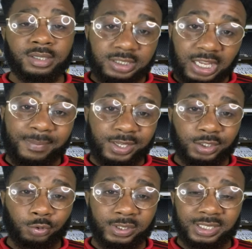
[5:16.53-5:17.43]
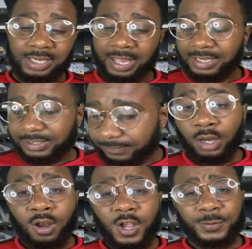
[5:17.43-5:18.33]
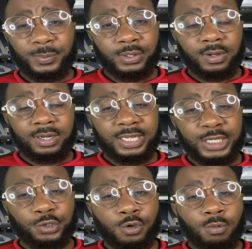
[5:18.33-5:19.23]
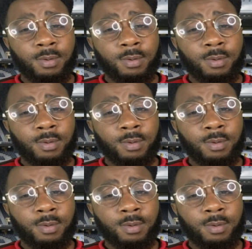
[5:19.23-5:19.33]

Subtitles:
Same as the Twitter, guys. Last but not least,